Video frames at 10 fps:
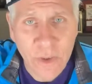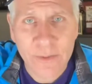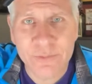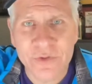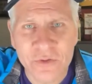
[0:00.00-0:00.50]
I
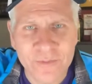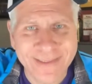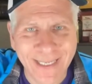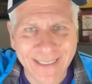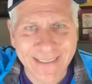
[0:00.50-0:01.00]
presume, is
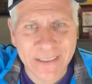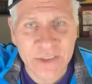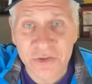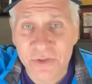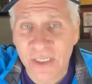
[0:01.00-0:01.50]
that
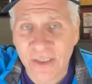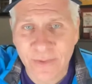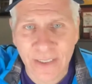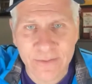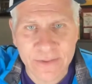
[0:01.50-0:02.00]
Eastern time?
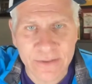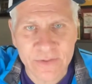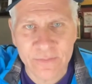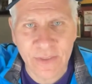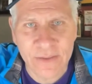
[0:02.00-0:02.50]
I don't know,
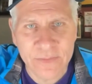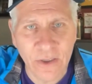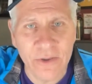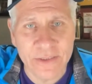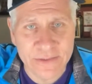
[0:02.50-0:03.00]
sometime.
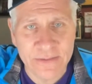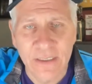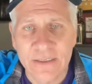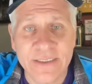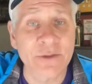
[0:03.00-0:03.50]
Oh, it is
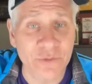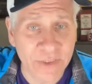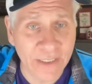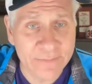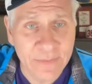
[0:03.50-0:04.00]
Central time.